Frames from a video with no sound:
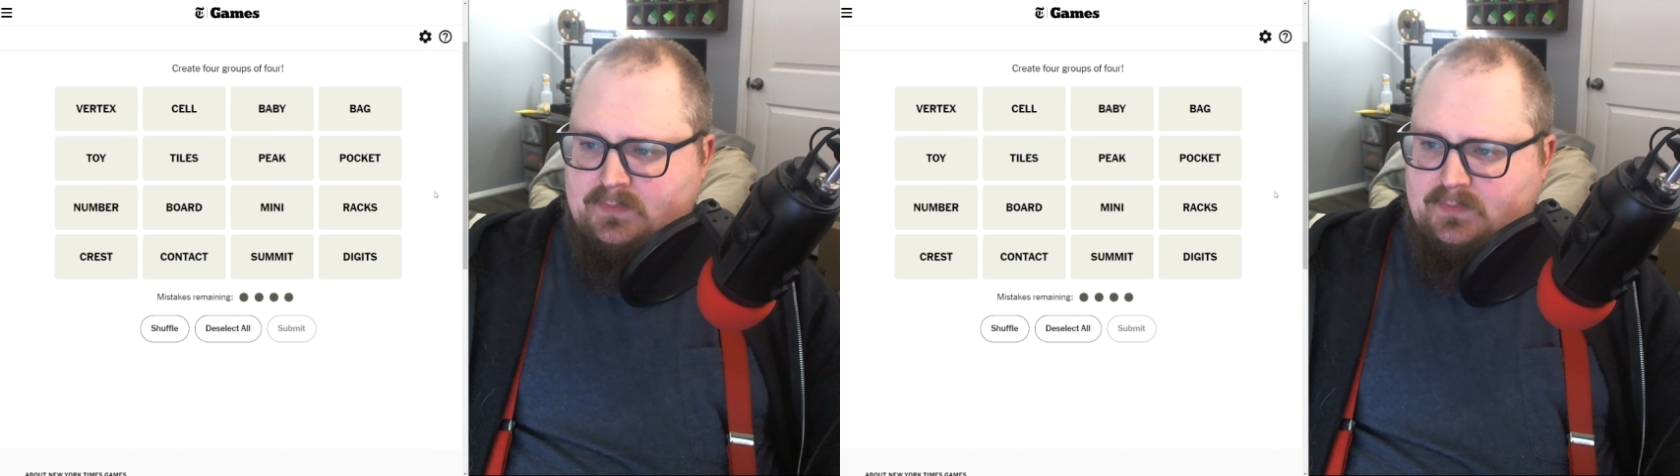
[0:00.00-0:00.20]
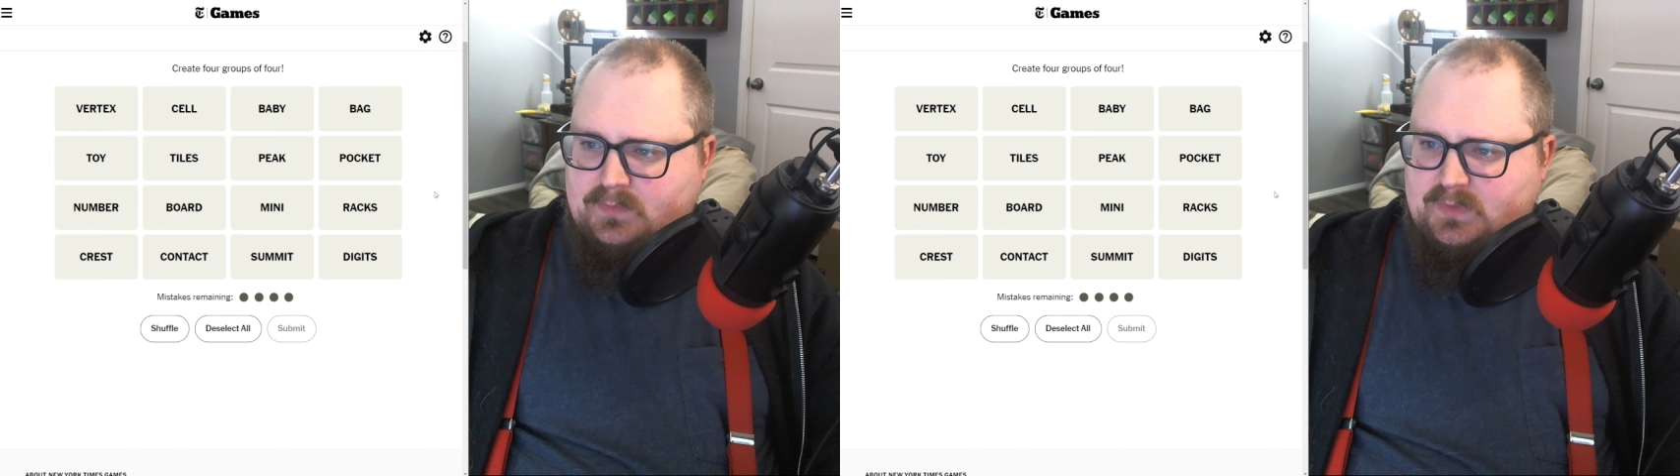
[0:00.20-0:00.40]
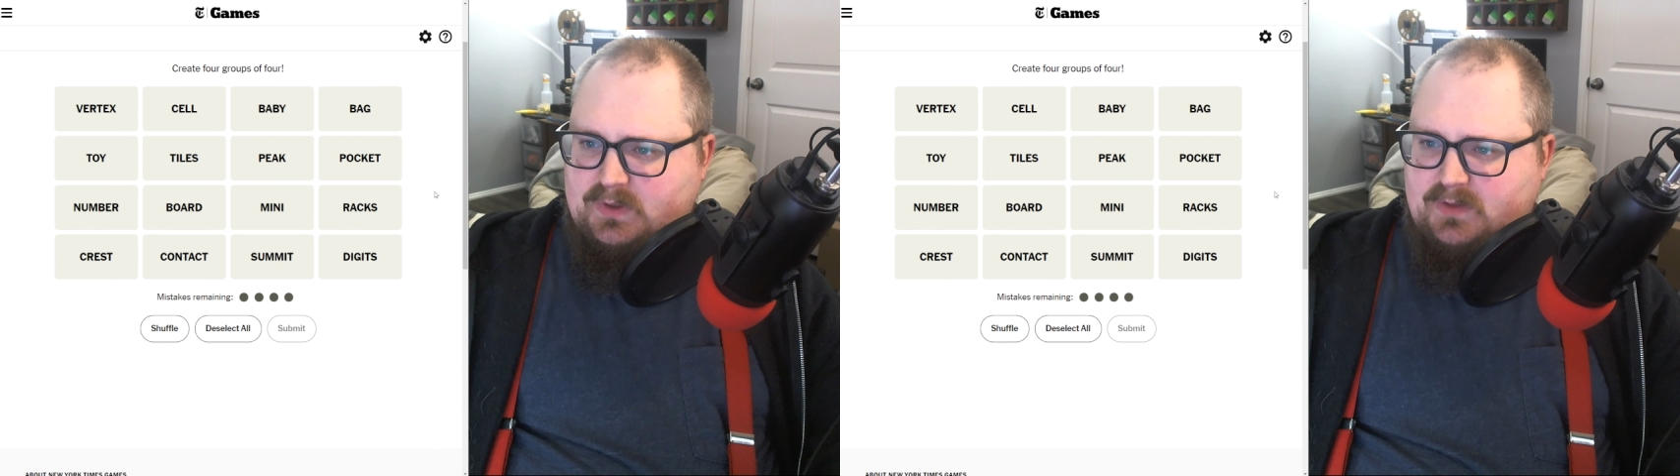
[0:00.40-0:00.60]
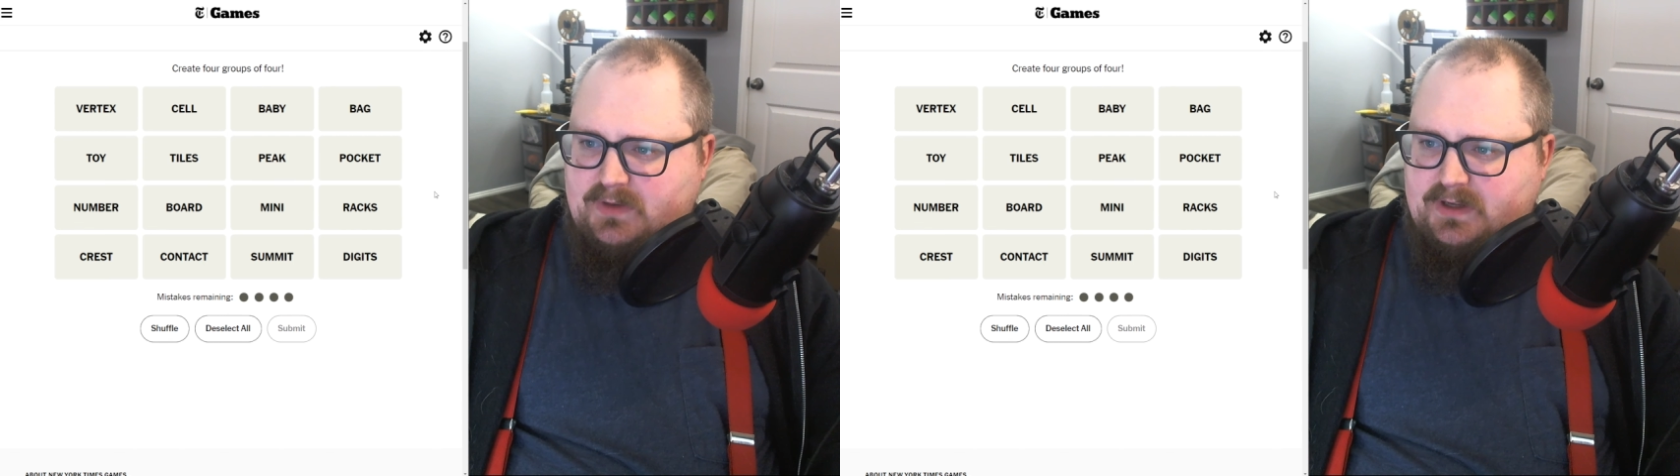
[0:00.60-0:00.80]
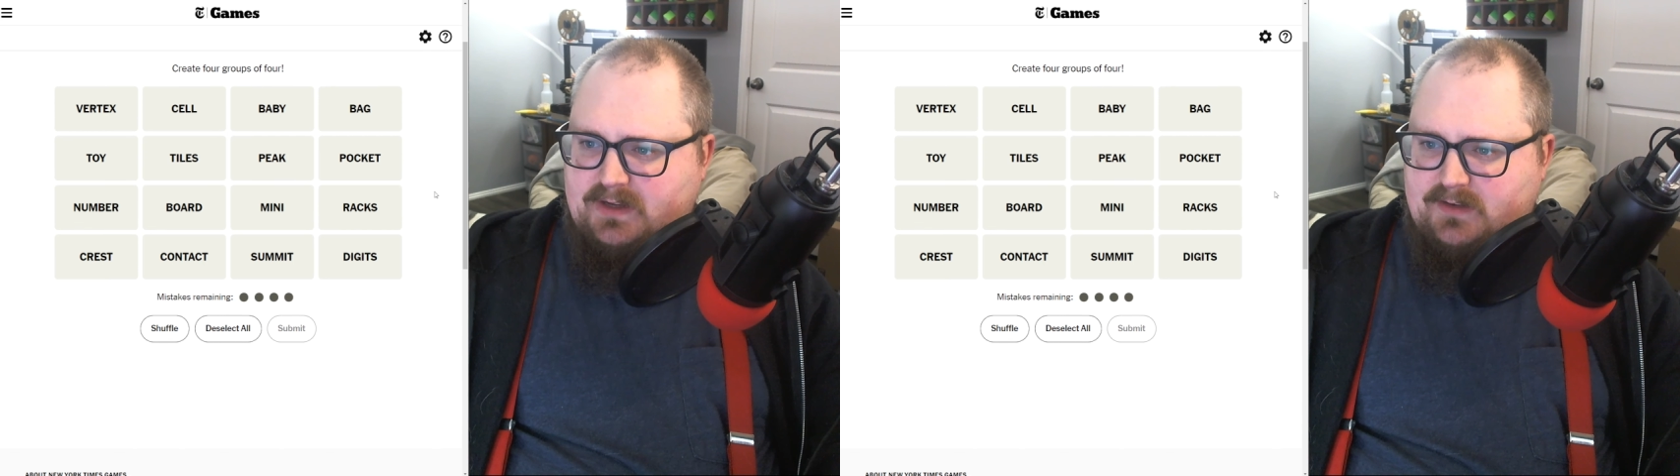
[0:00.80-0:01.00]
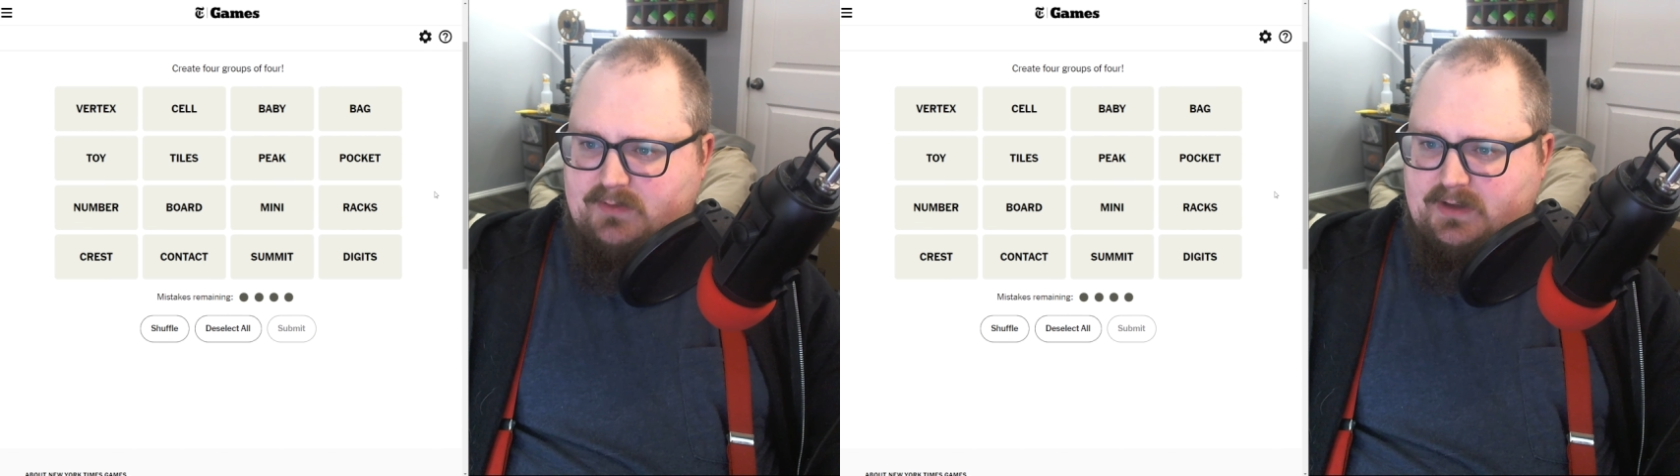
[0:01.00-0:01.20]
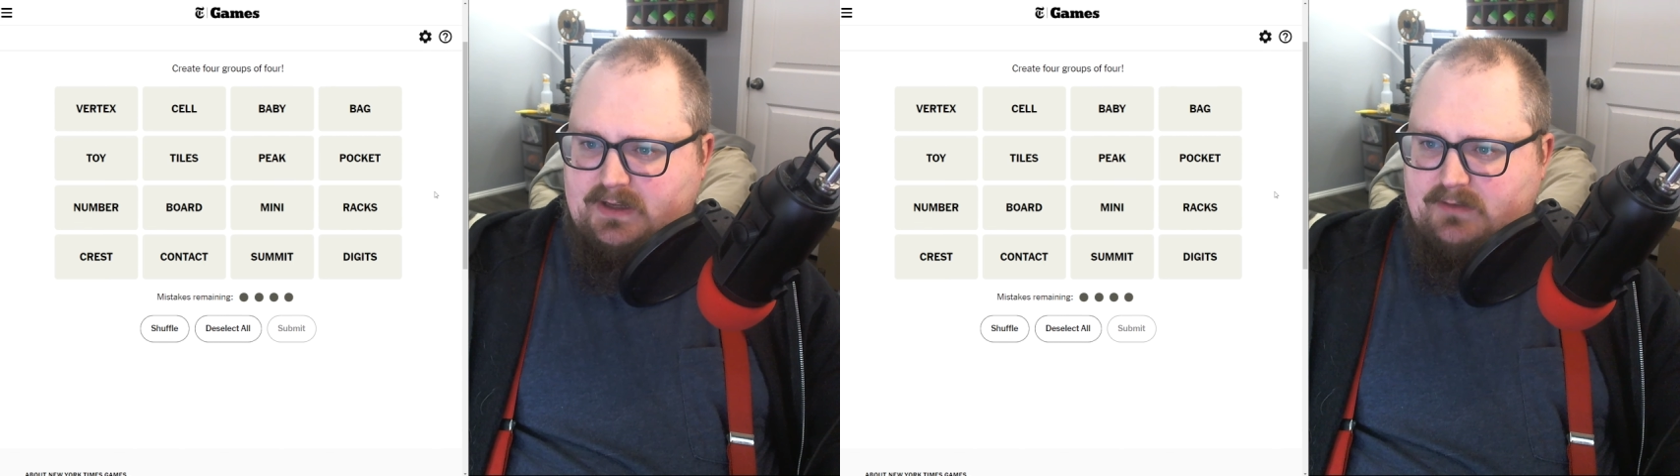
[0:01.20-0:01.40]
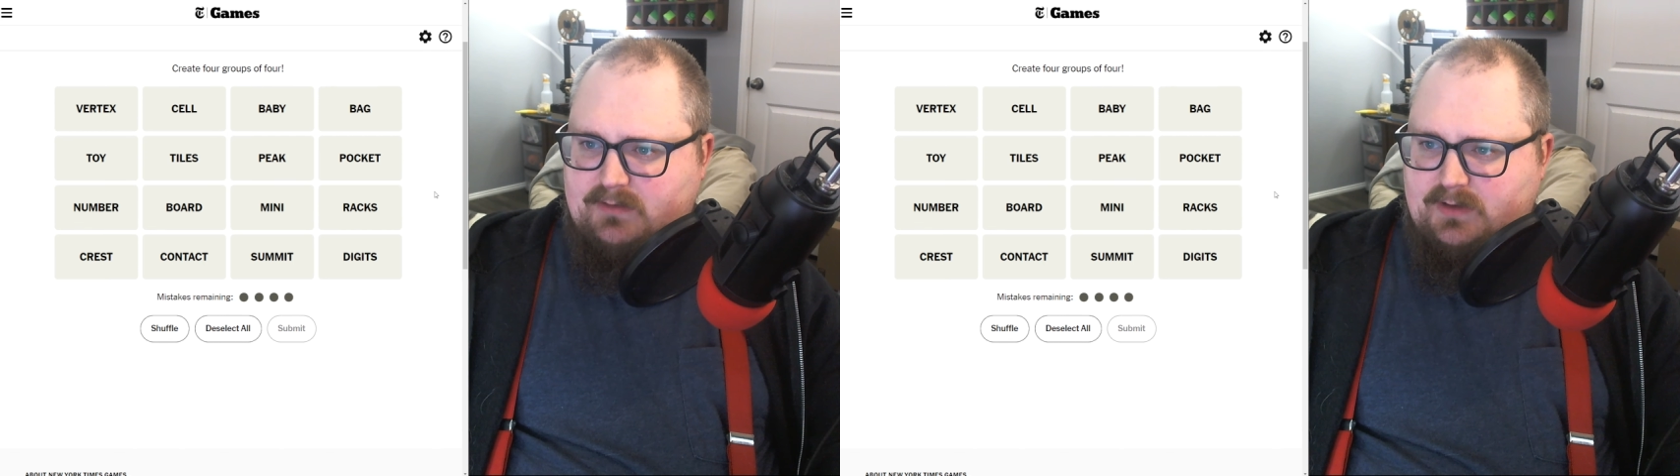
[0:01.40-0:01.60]
What do we got? What do we got?
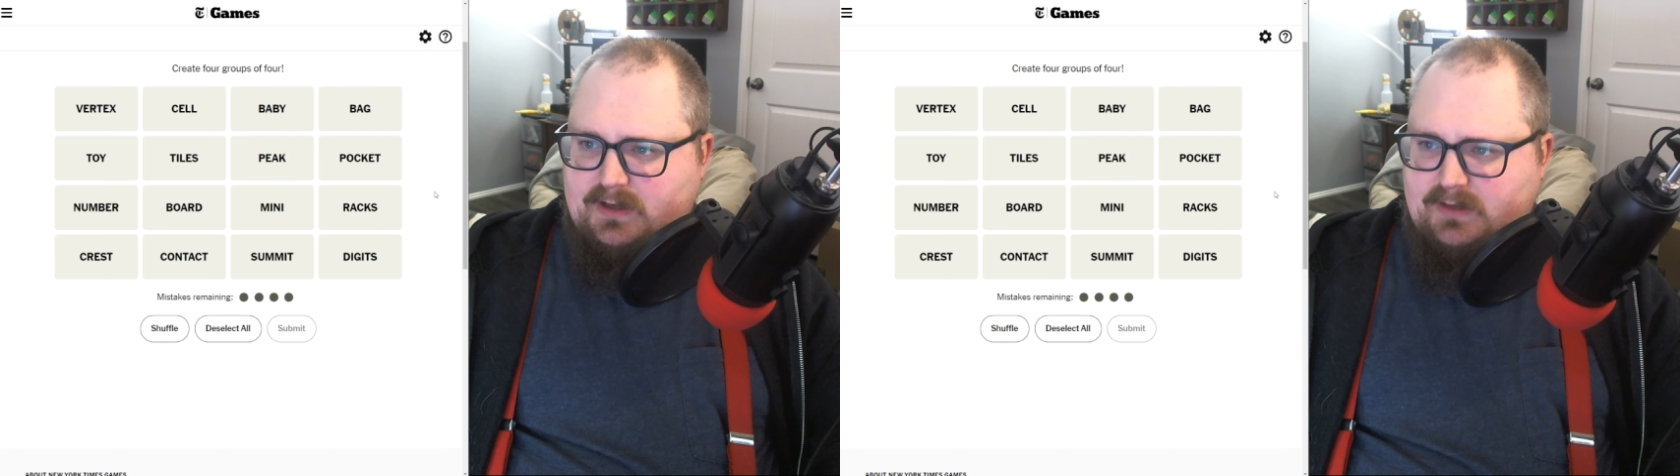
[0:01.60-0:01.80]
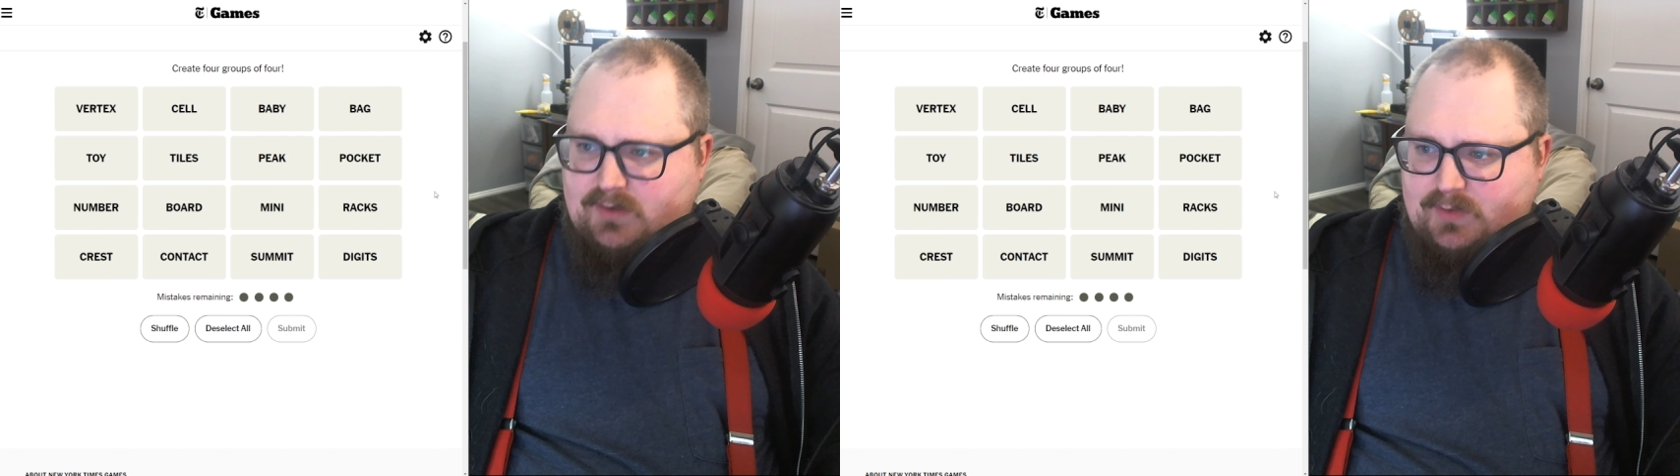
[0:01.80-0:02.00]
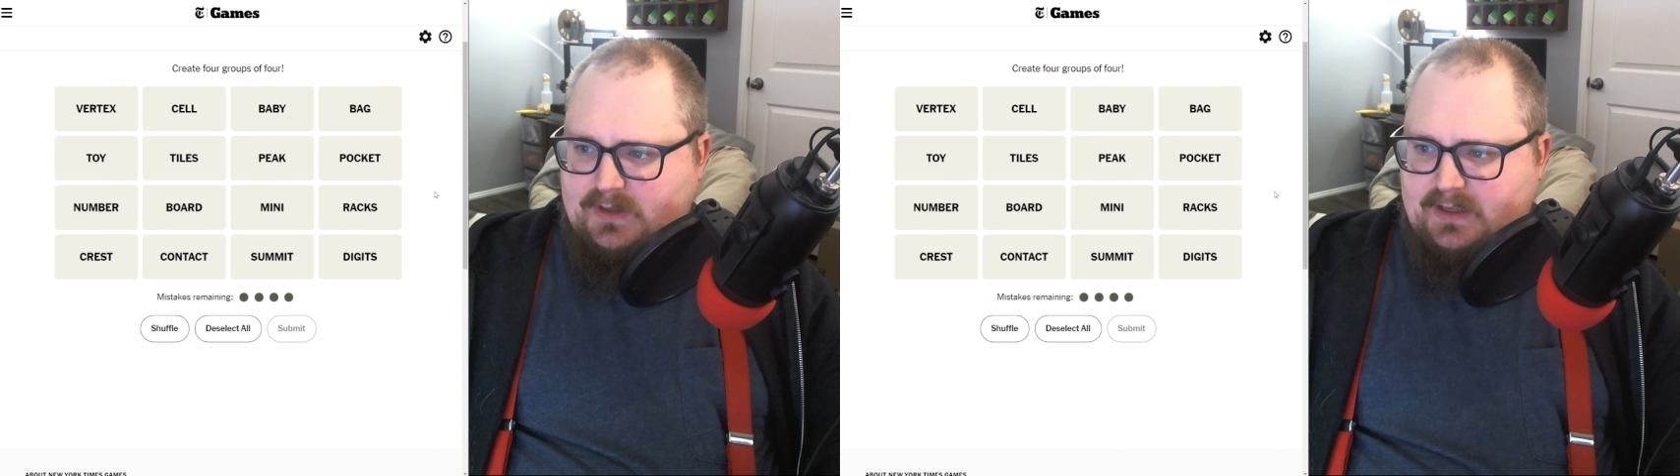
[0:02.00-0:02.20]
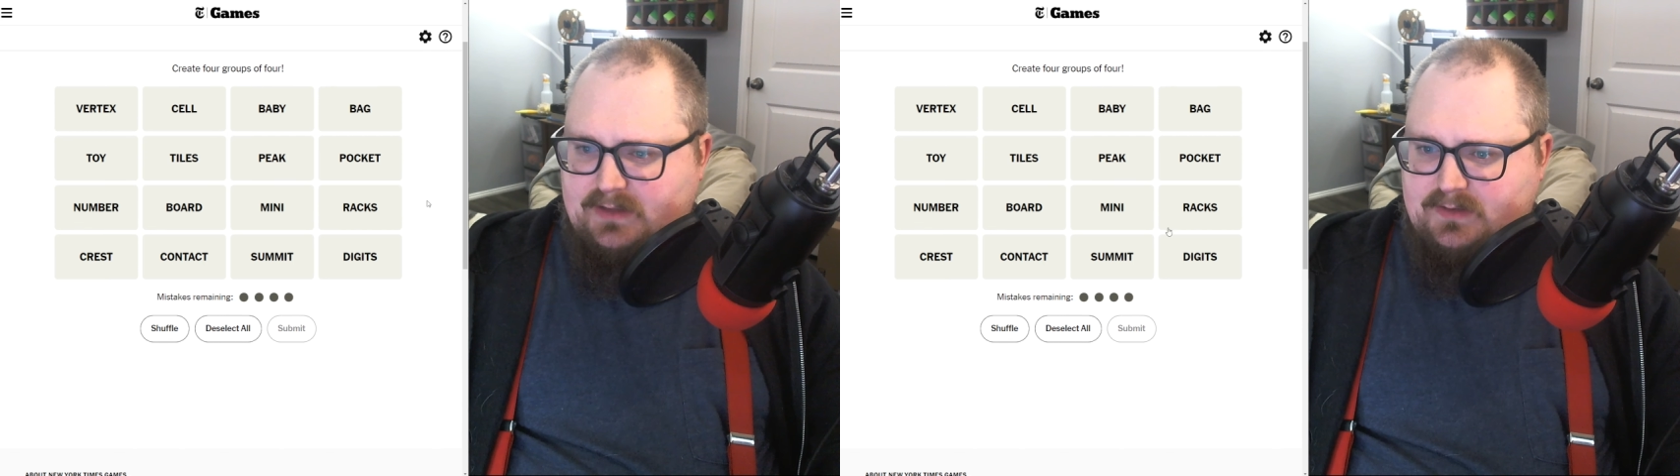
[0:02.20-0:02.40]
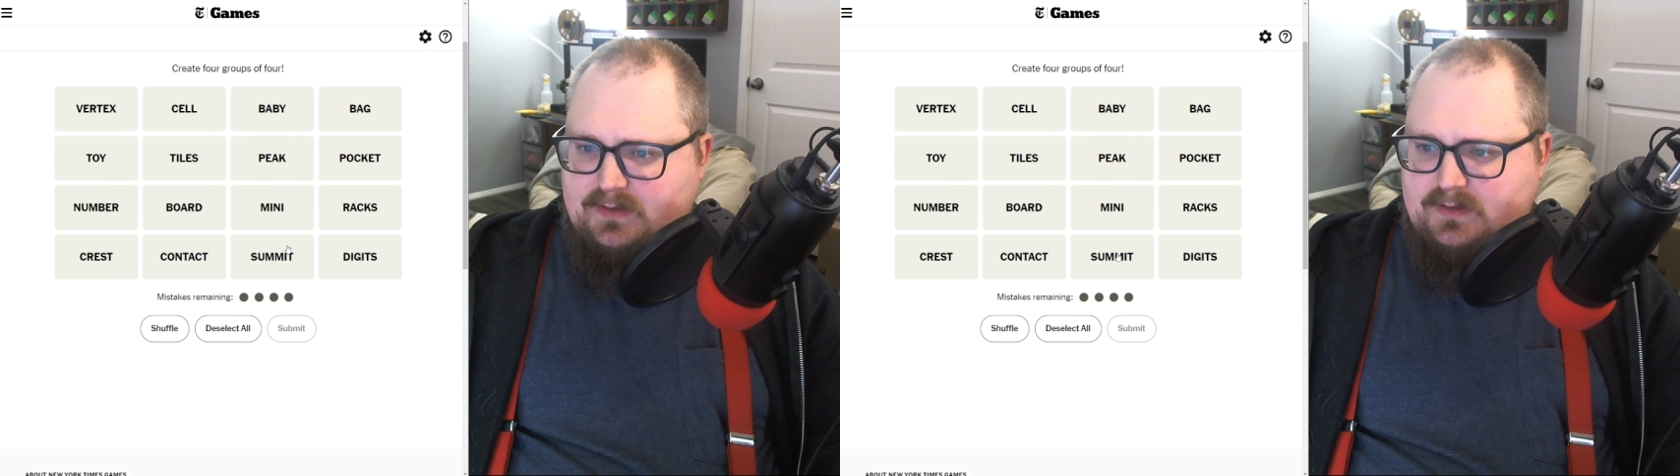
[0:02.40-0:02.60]
What do we got? What do we got?